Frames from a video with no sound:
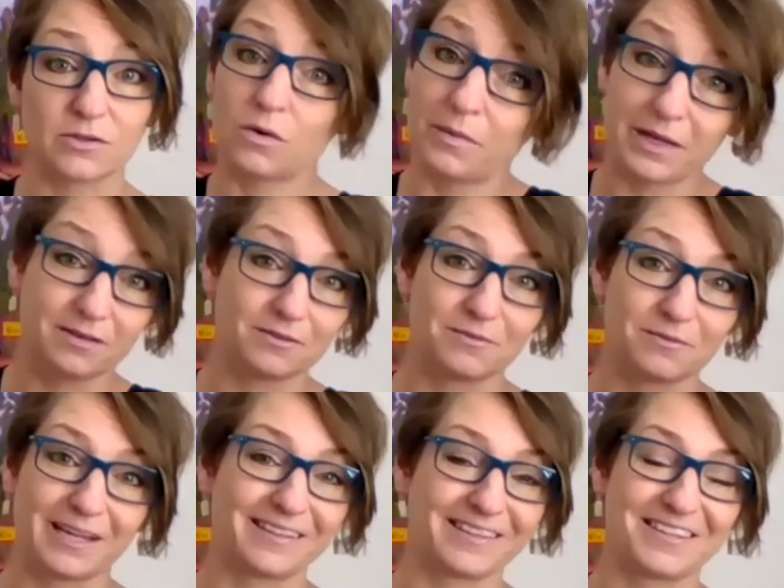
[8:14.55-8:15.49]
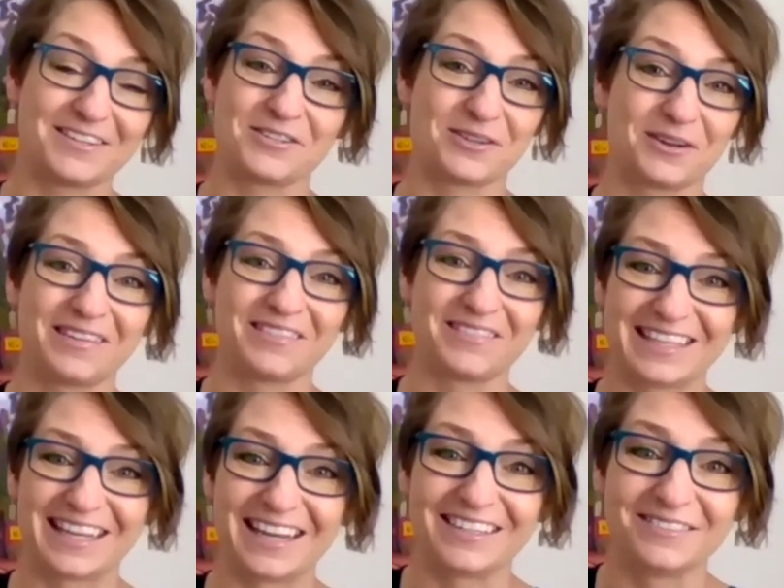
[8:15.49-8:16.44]
or whether the regulations are even
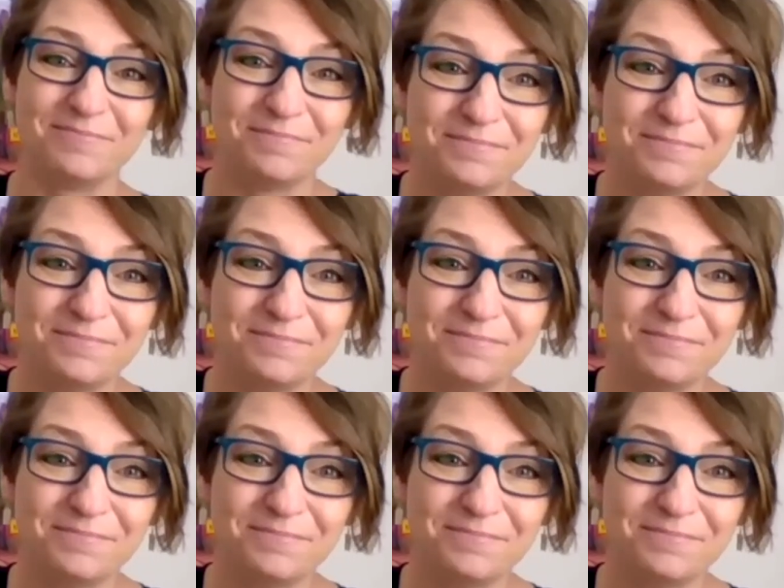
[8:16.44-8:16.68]
there.